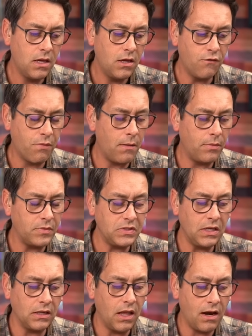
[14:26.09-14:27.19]
You've probably
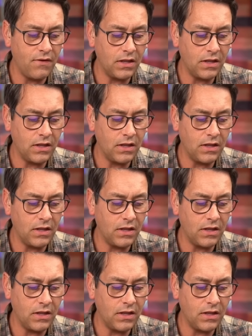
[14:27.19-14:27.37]
seen a lot of